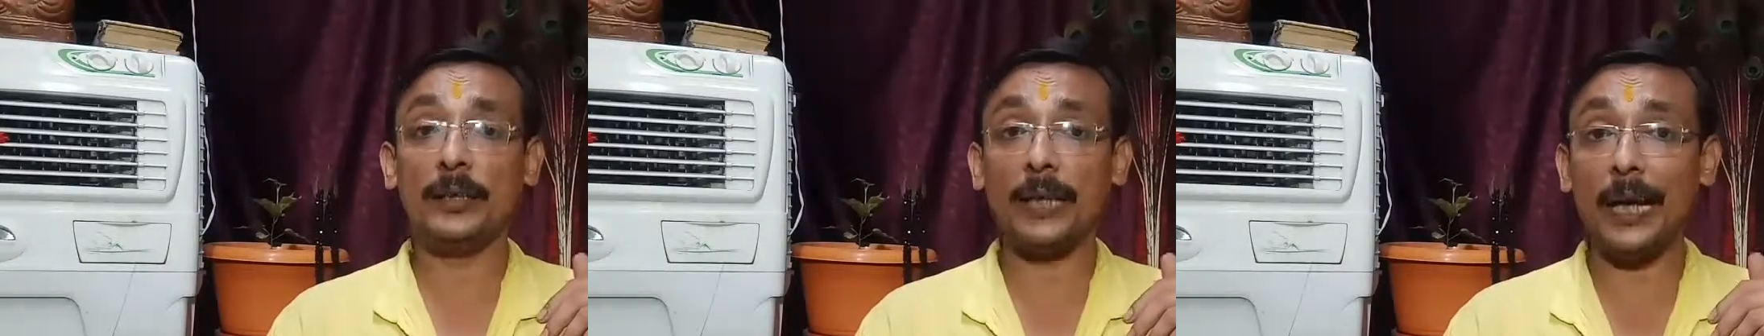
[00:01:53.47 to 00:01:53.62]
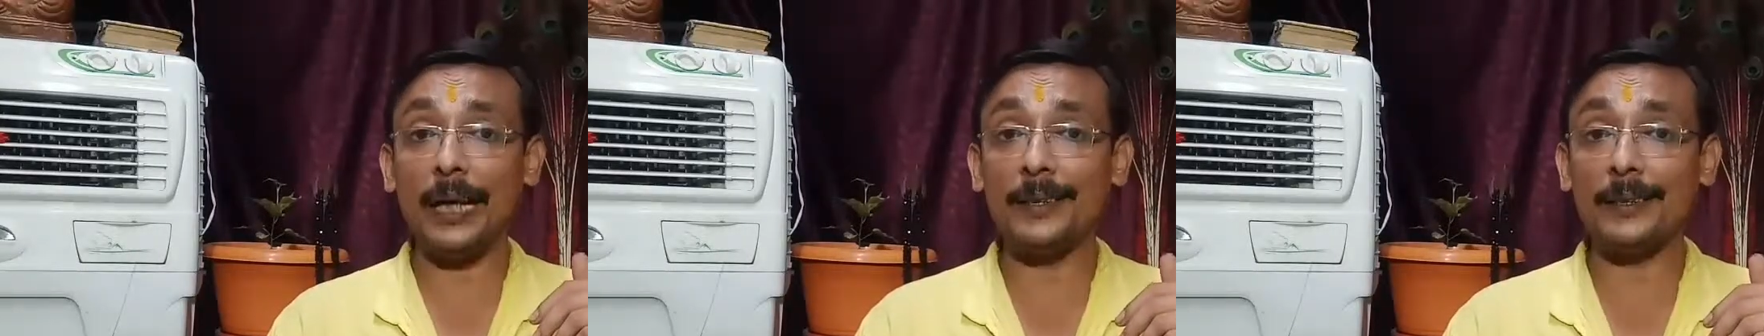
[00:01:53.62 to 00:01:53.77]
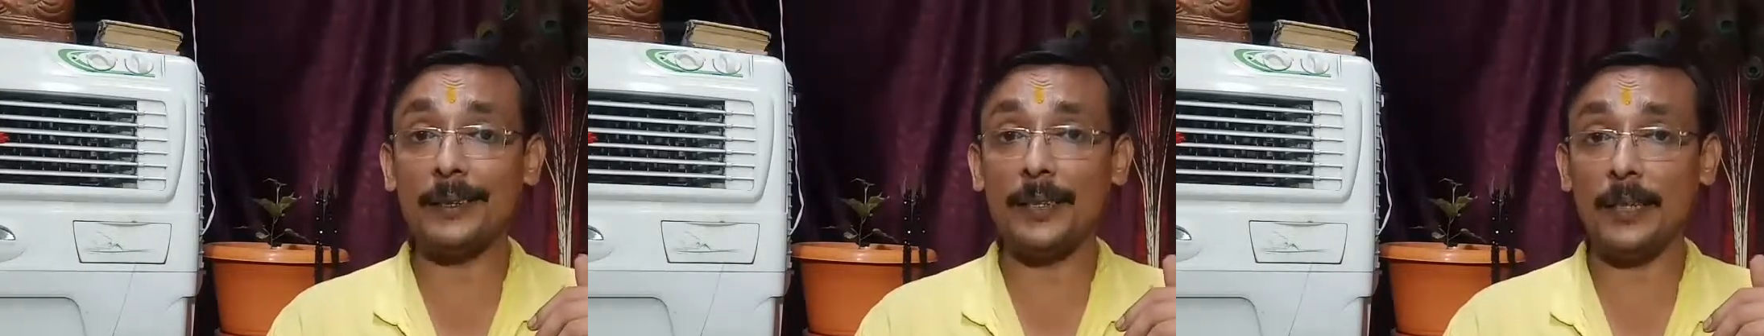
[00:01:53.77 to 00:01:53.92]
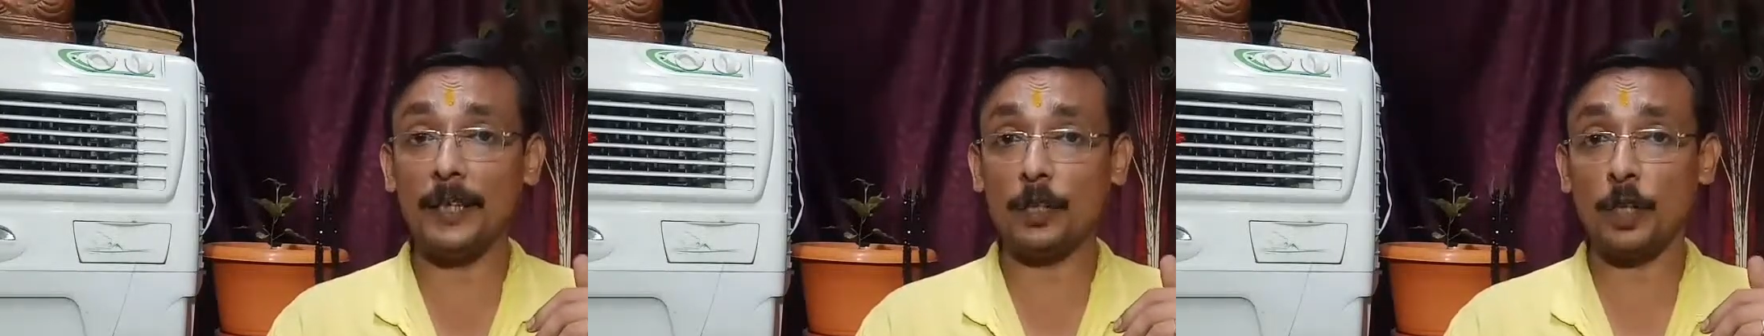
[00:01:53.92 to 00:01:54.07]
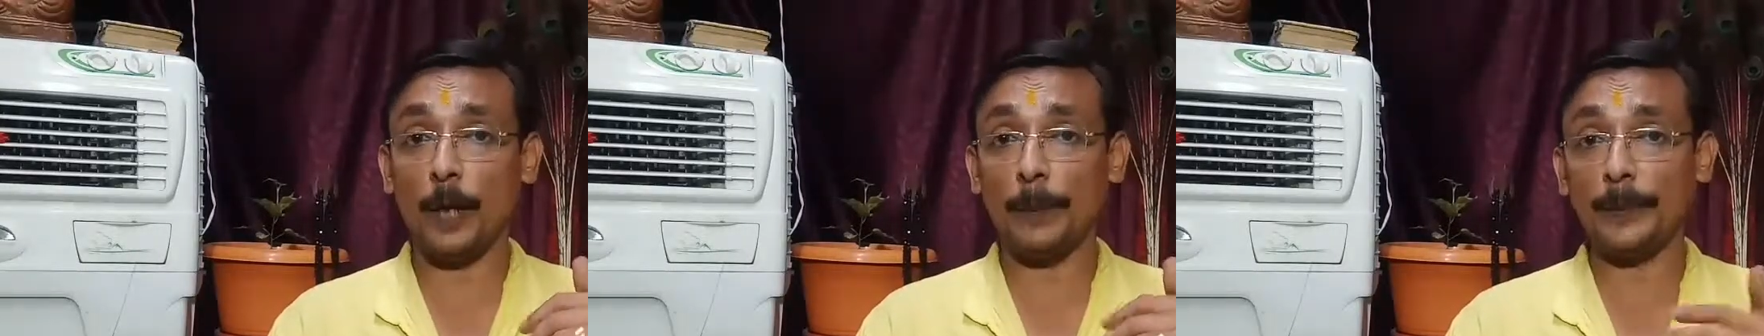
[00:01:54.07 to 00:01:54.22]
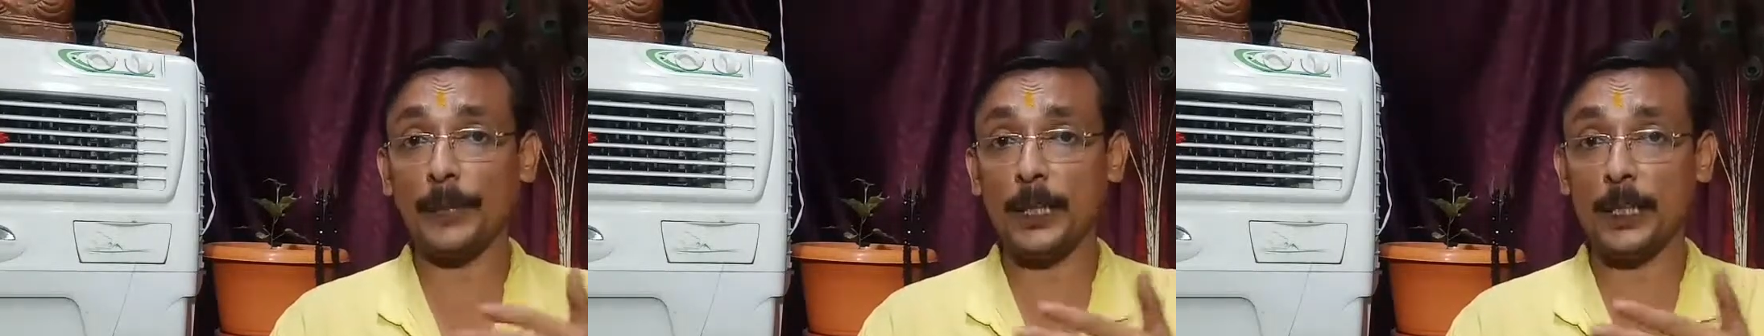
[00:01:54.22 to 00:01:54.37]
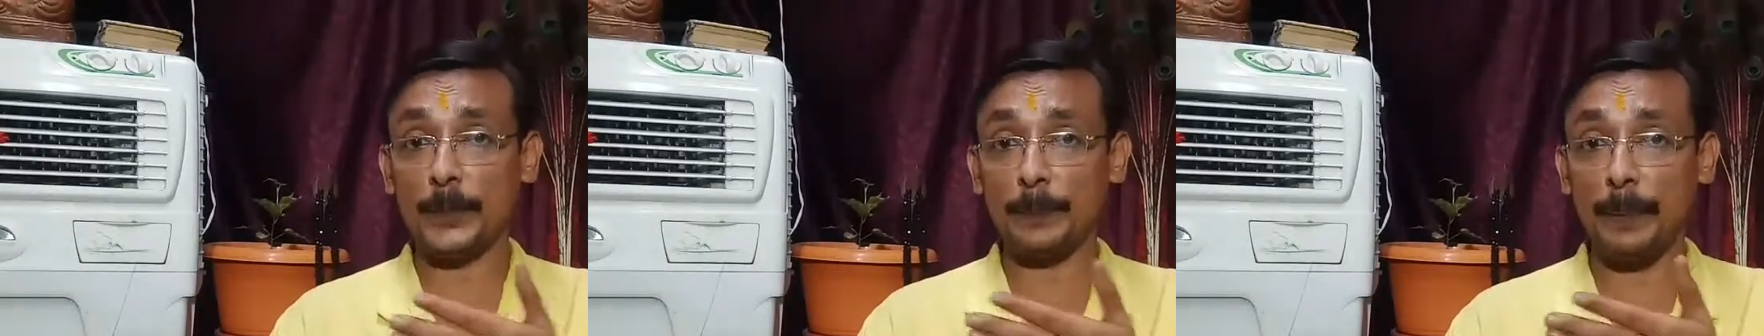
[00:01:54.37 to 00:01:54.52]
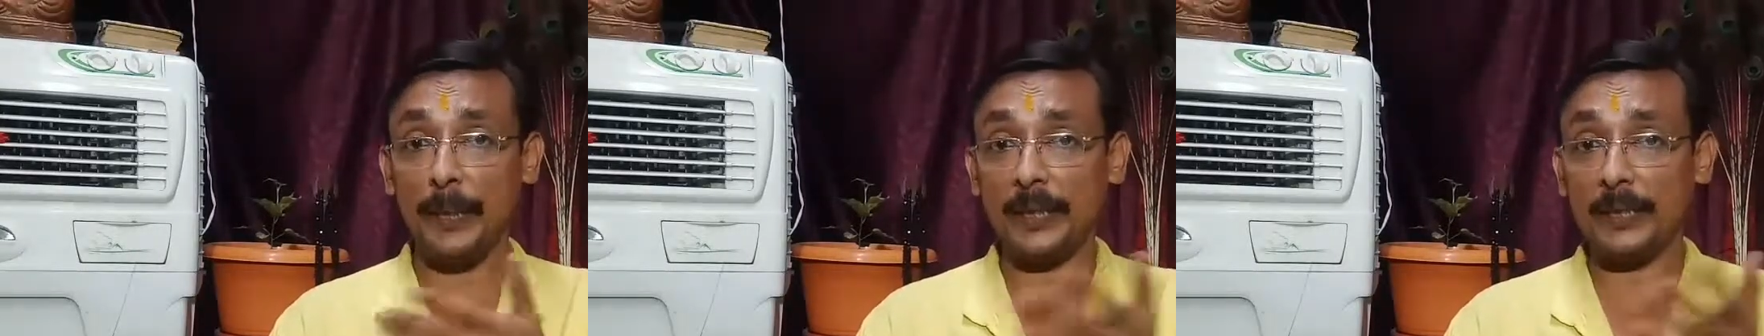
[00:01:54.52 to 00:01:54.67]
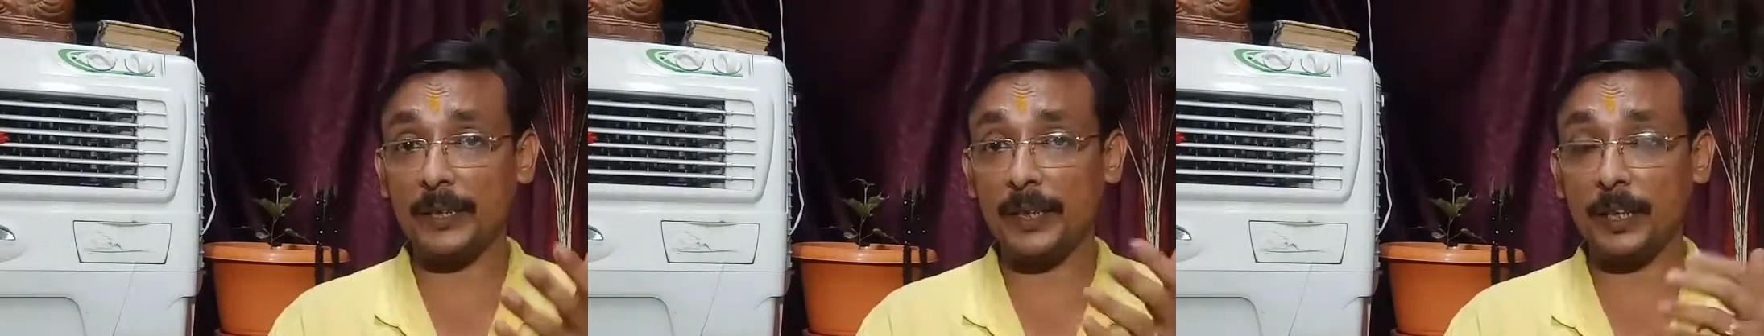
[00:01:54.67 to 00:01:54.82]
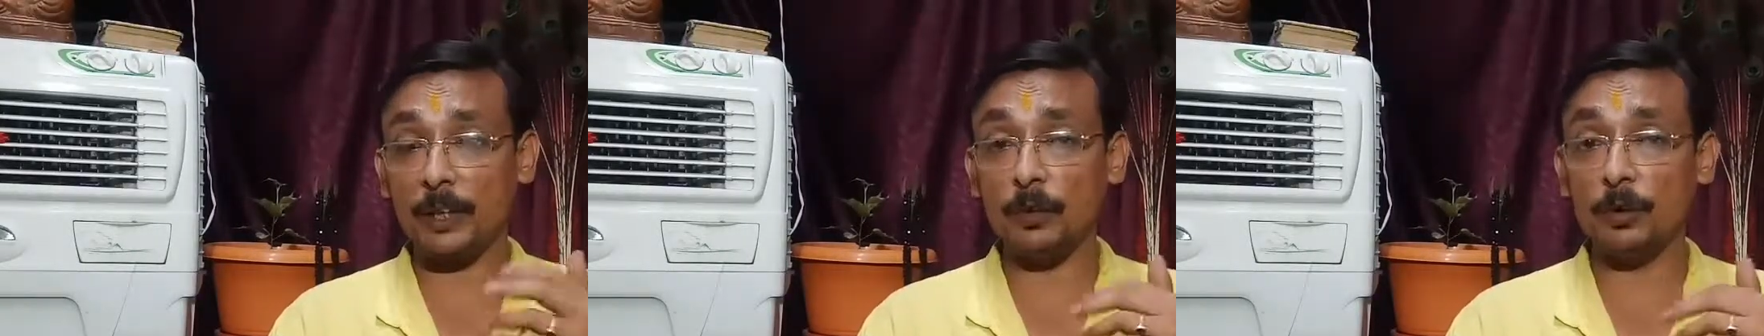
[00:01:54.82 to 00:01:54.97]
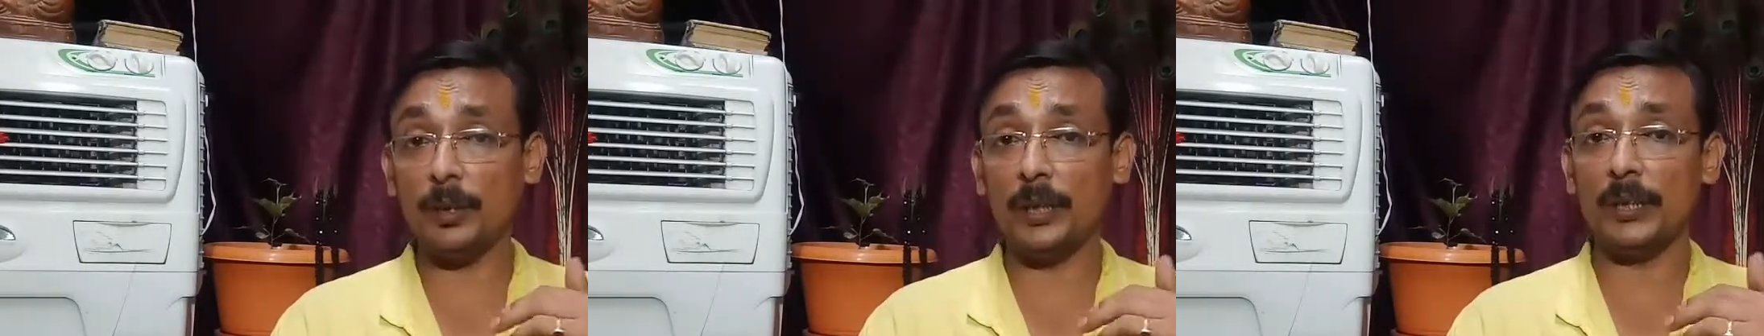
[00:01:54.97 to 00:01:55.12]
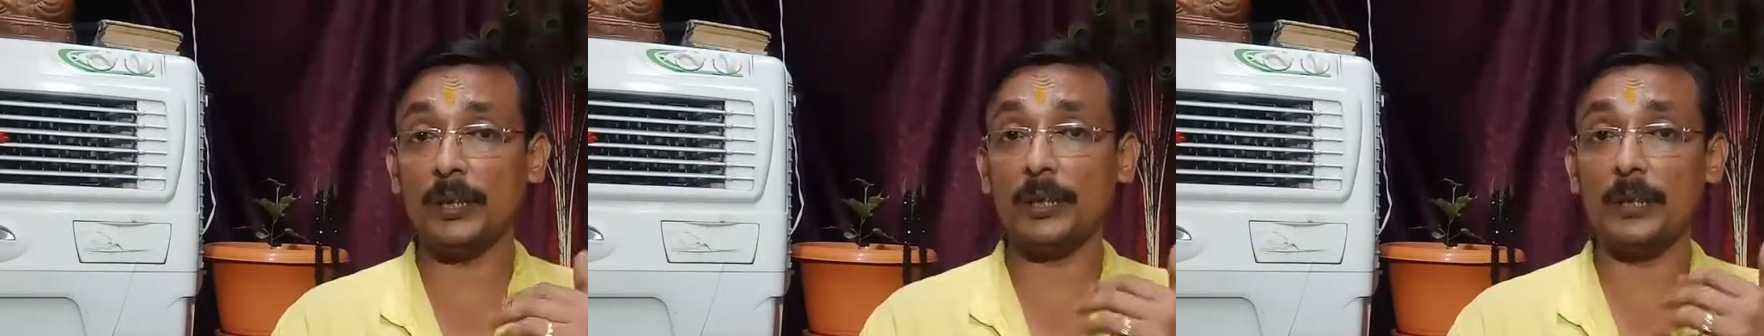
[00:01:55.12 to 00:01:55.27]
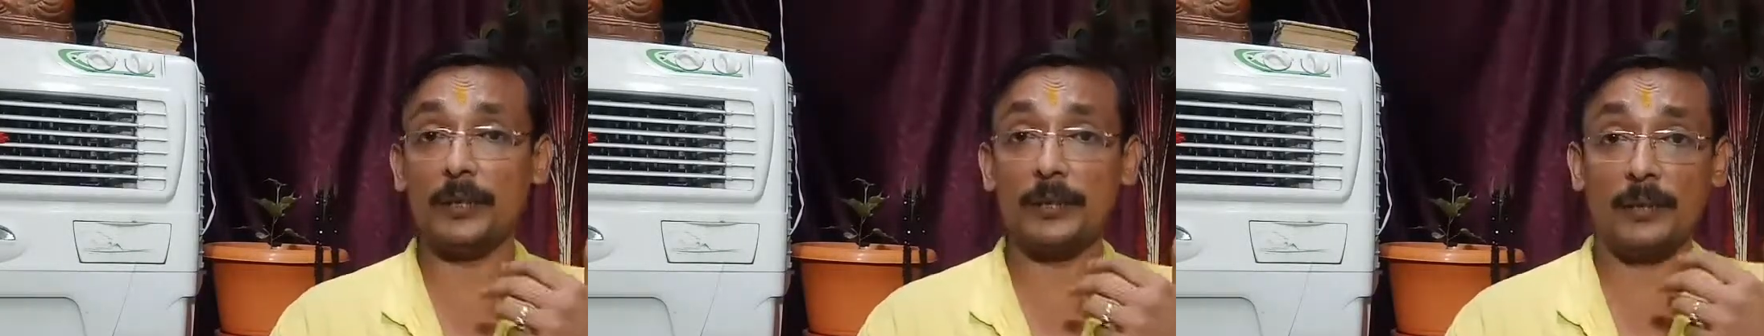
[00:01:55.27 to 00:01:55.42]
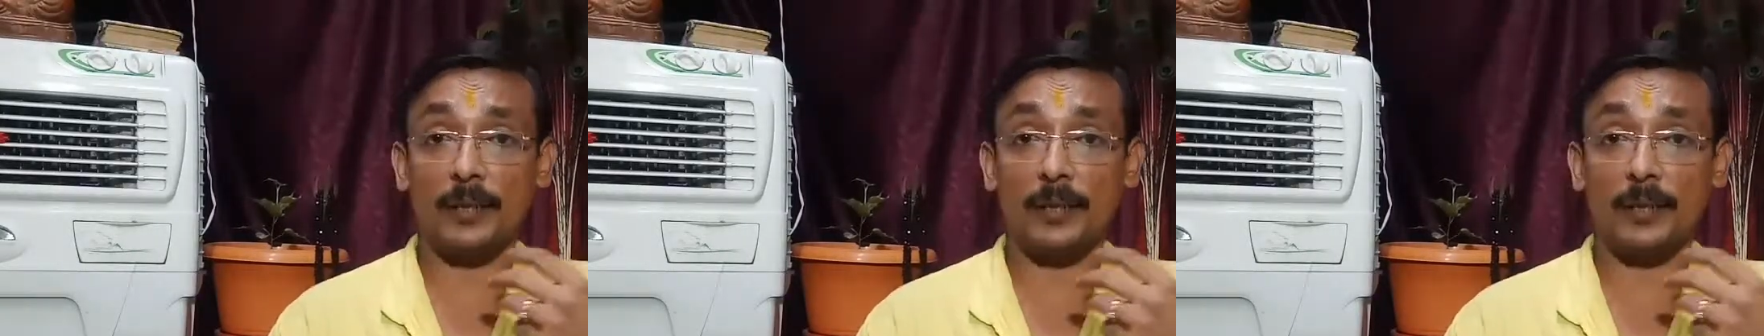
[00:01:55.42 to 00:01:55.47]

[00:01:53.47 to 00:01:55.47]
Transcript: chances of a spectacular